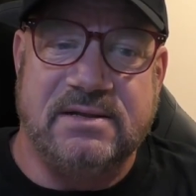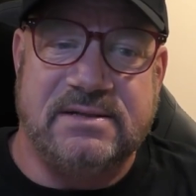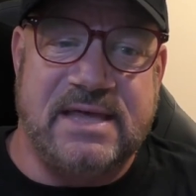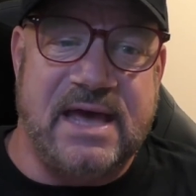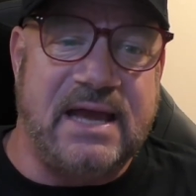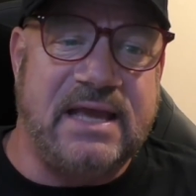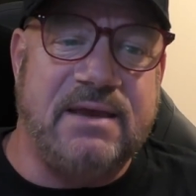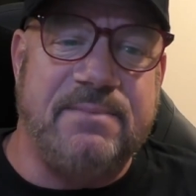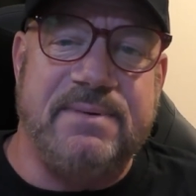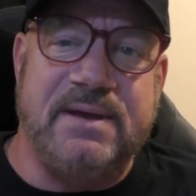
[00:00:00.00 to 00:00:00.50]

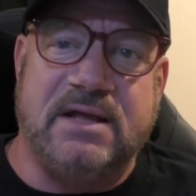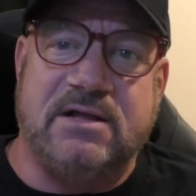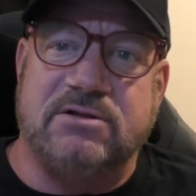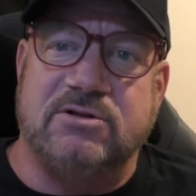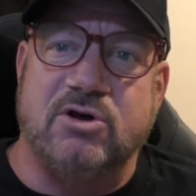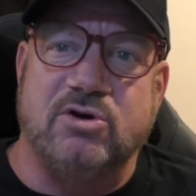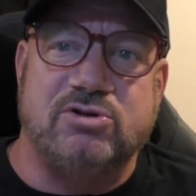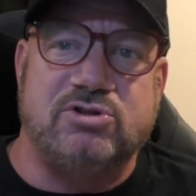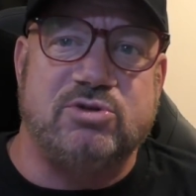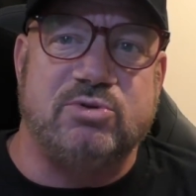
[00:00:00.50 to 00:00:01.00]
That could be
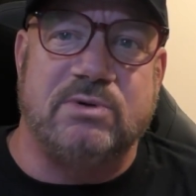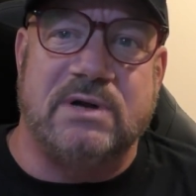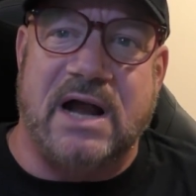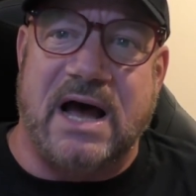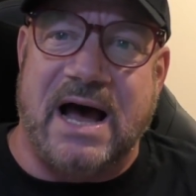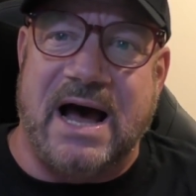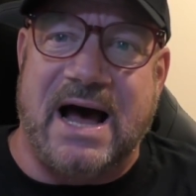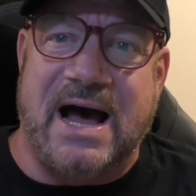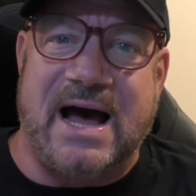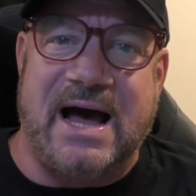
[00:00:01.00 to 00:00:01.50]
close to an
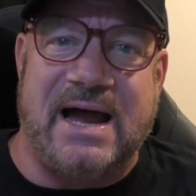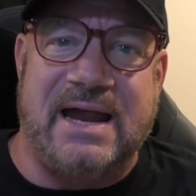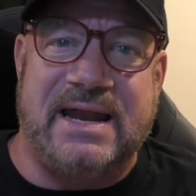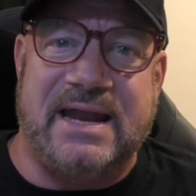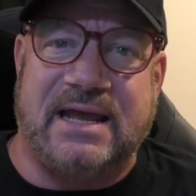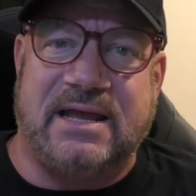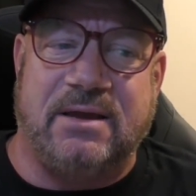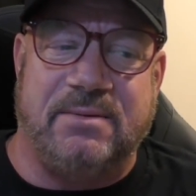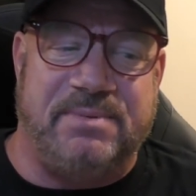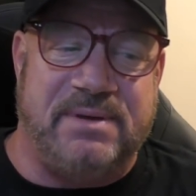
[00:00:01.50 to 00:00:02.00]
eye.
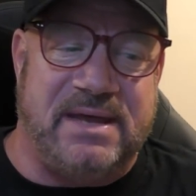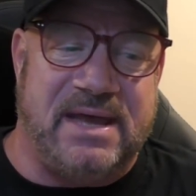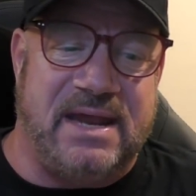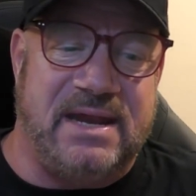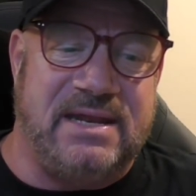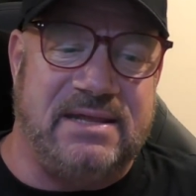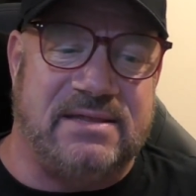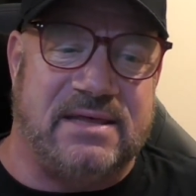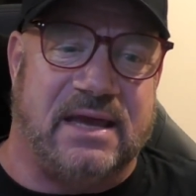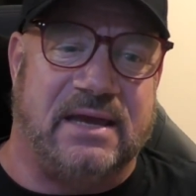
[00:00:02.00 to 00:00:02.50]
That could be
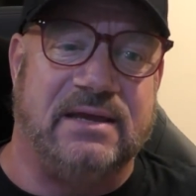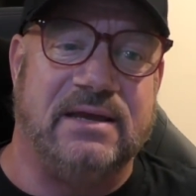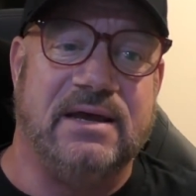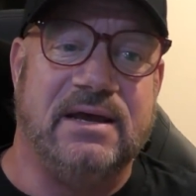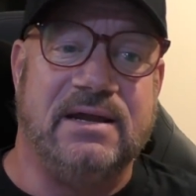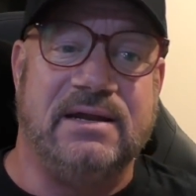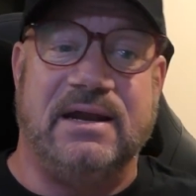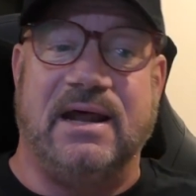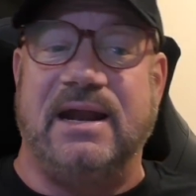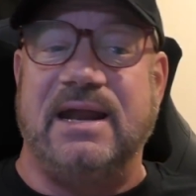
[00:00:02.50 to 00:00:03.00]
anything.
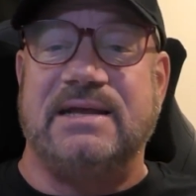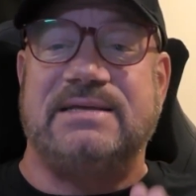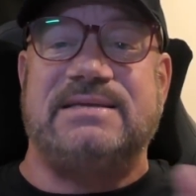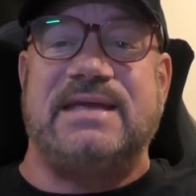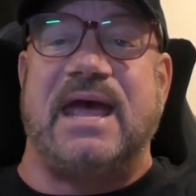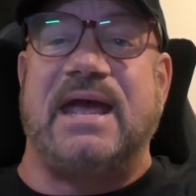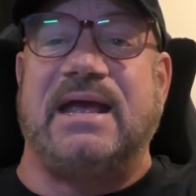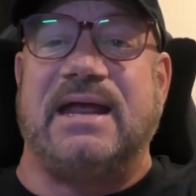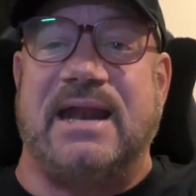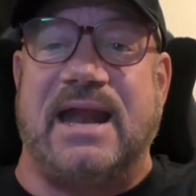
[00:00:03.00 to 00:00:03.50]
Now, they're
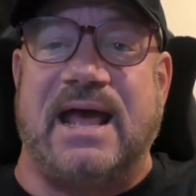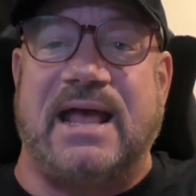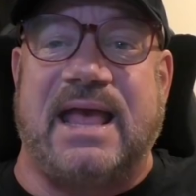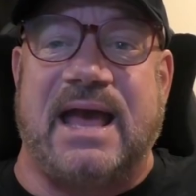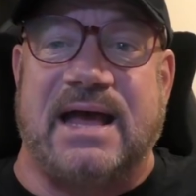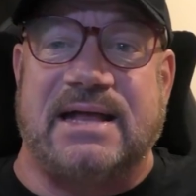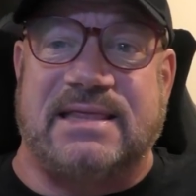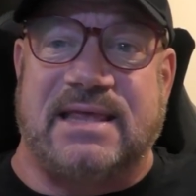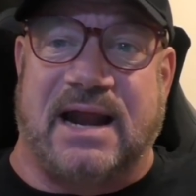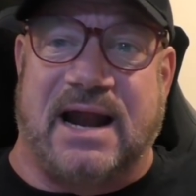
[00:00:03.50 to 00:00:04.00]
taking that
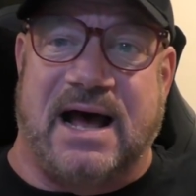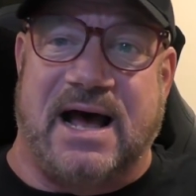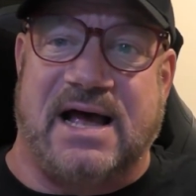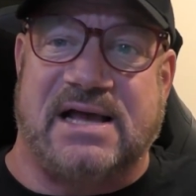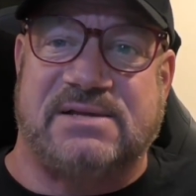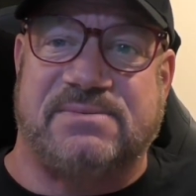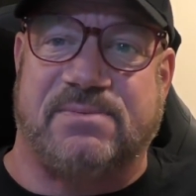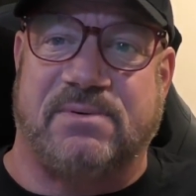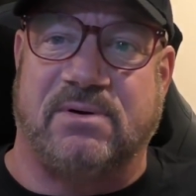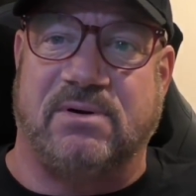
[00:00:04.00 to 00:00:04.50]
guy to the
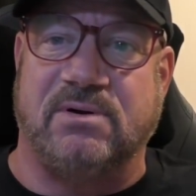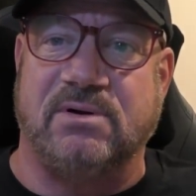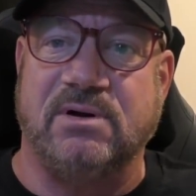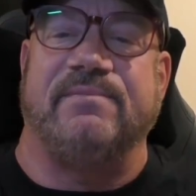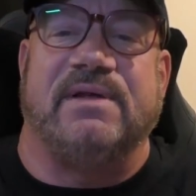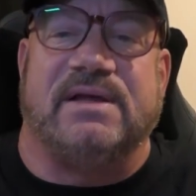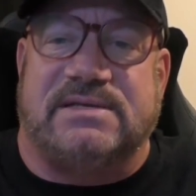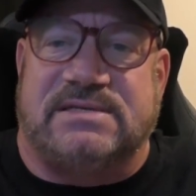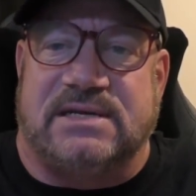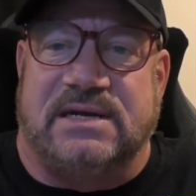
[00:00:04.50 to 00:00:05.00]
hospital.
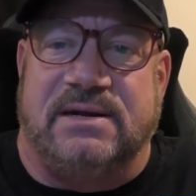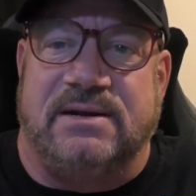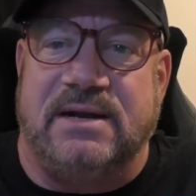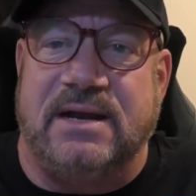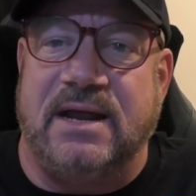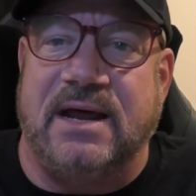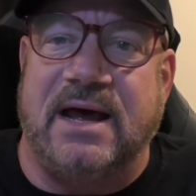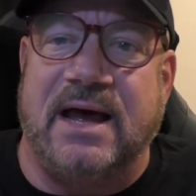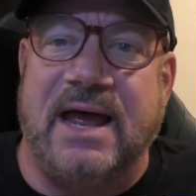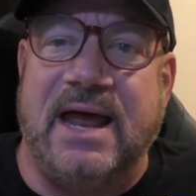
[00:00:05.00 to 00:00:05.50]
Listen,
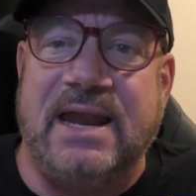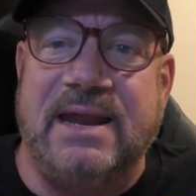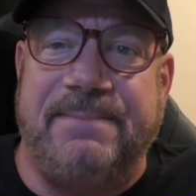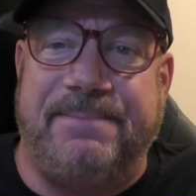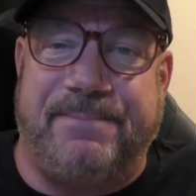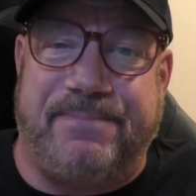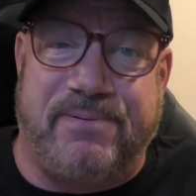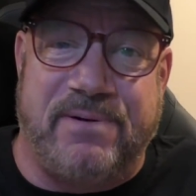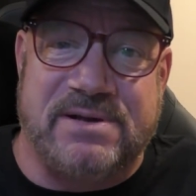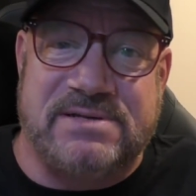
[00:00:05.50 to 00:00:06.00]
in
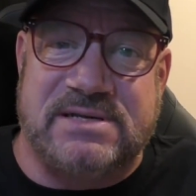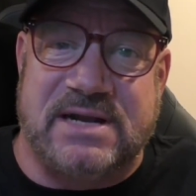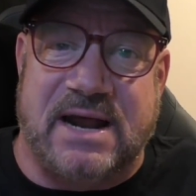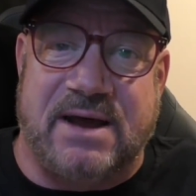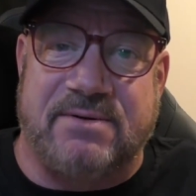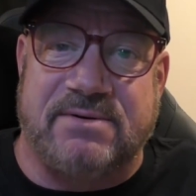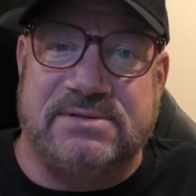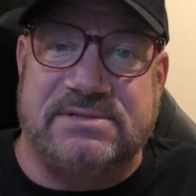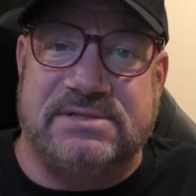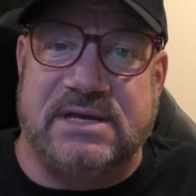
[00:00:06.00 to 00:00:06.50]
any prison
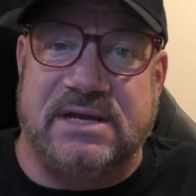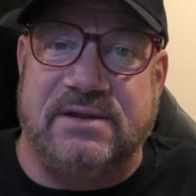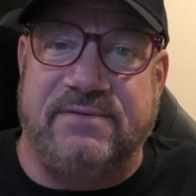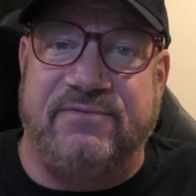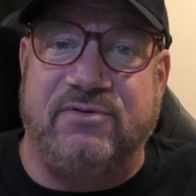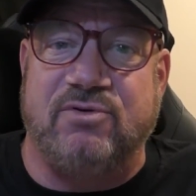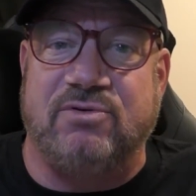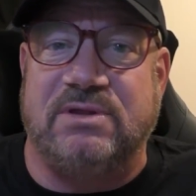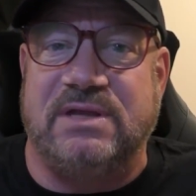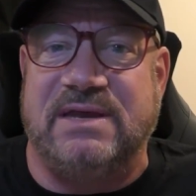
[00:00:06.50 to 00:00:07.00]
I was in,
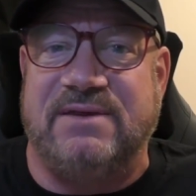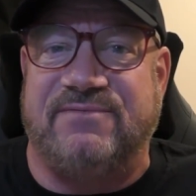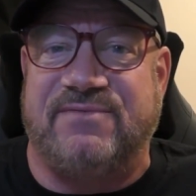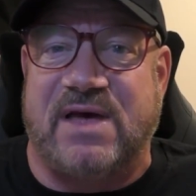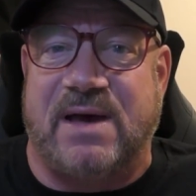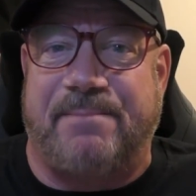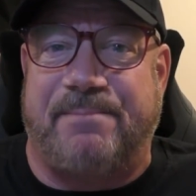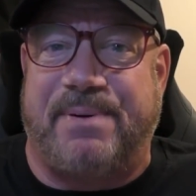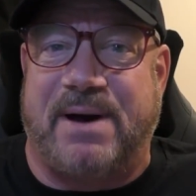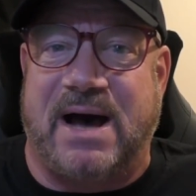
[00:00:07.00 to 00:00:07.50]
if you leave
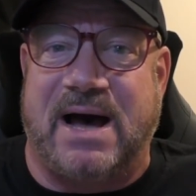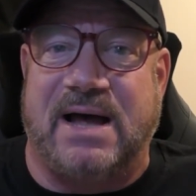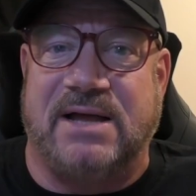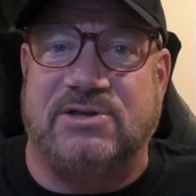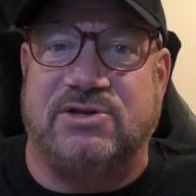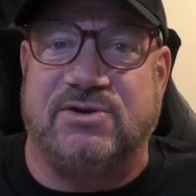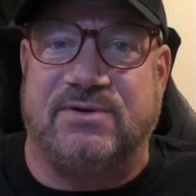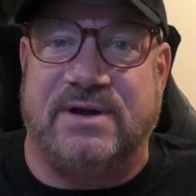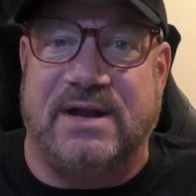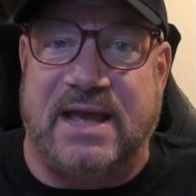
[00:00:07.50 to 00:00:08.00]
that
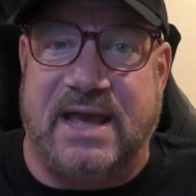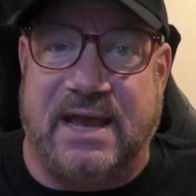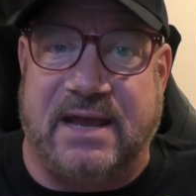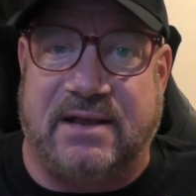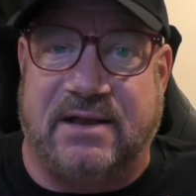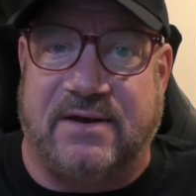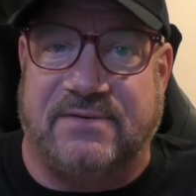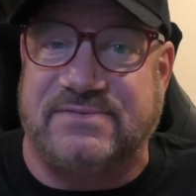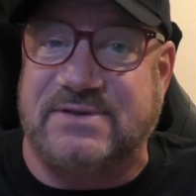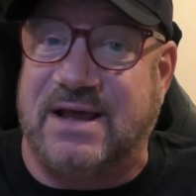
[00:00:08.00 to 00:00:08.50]
pod, you're in
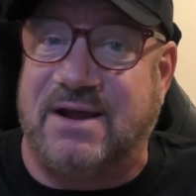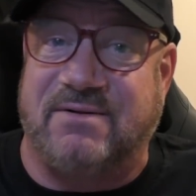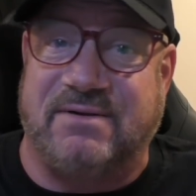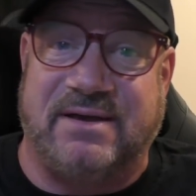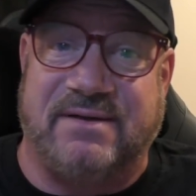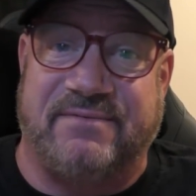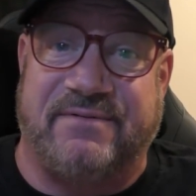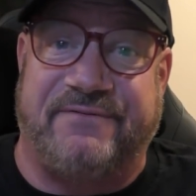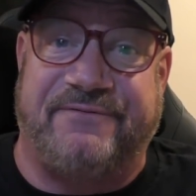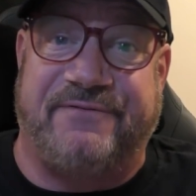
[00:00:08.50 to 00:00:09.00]
handcuffs. I don't
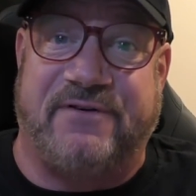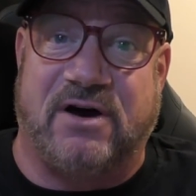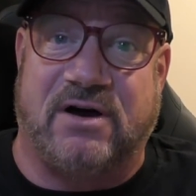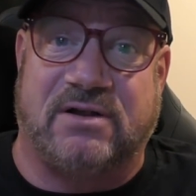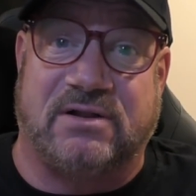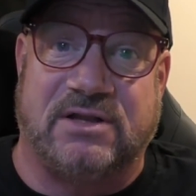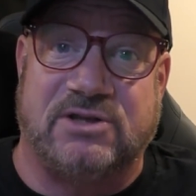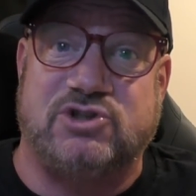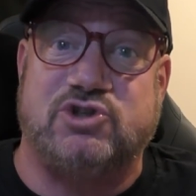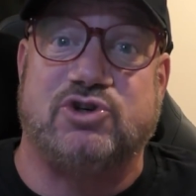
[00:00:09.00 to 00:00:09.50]
give a fuck
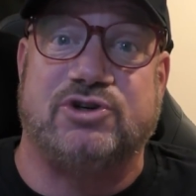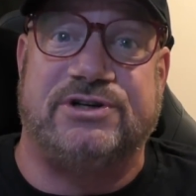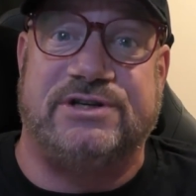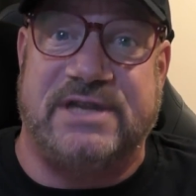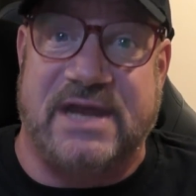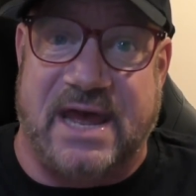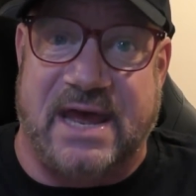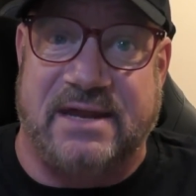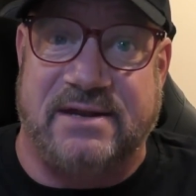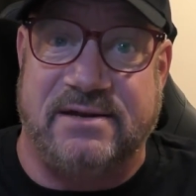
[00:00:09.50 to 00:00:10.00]
unless you're
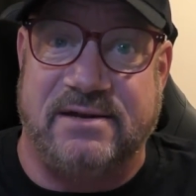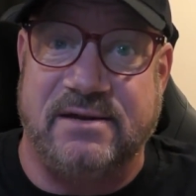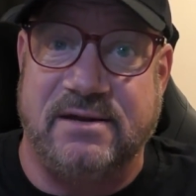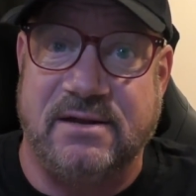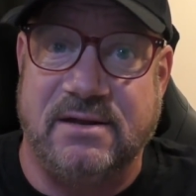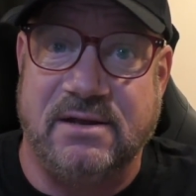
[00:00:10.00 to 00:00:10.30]
dead.